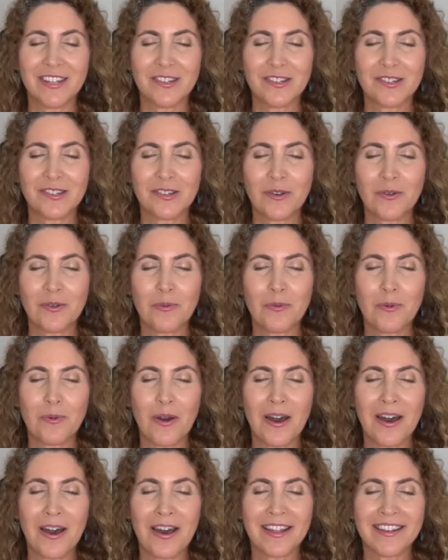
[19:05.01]
So
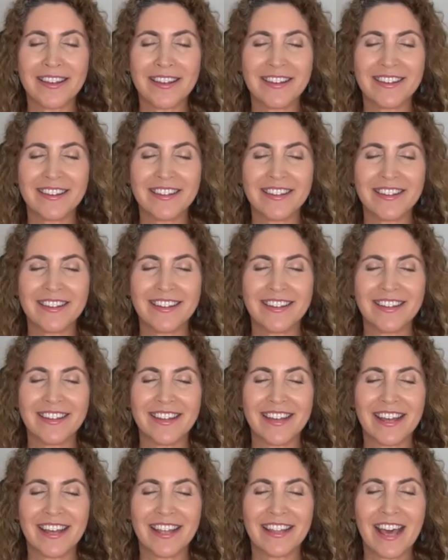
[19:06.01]
one,
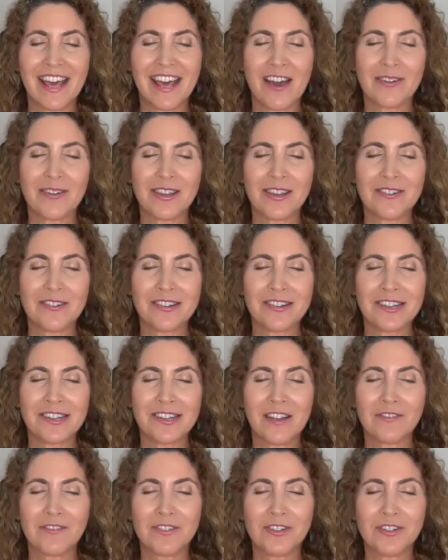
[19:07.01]
allowing
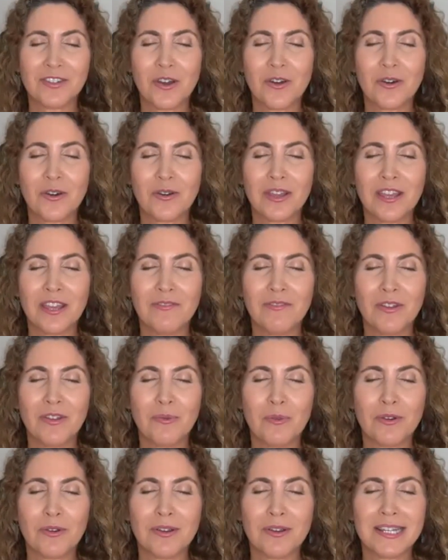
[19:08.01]
yourself to go
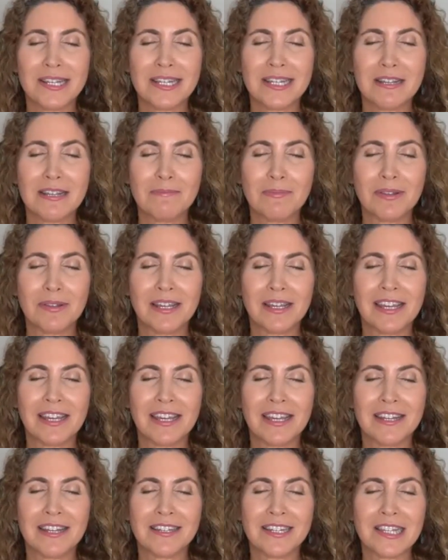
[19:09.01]
even more
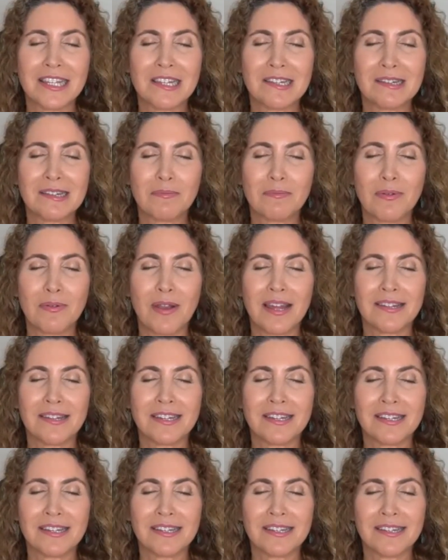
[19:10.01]
deeply into this
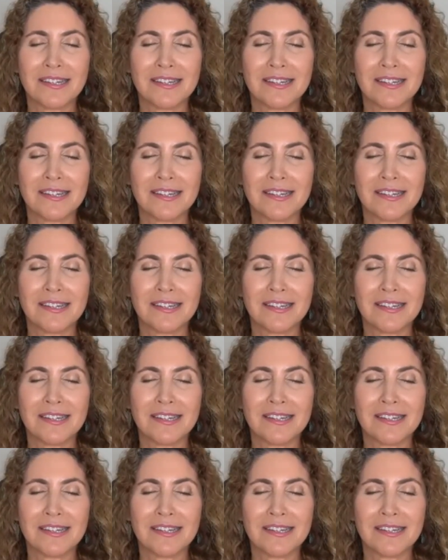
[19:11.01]
presence,